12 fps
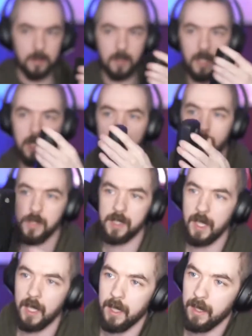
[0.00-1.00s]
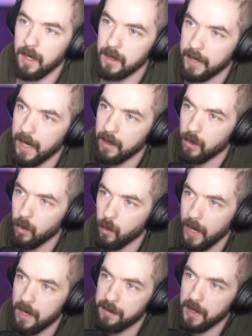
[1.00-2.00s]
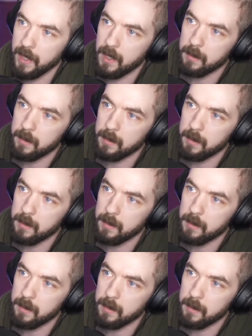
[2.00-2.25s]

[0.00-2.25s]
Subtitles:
I use the Elgato Wavelink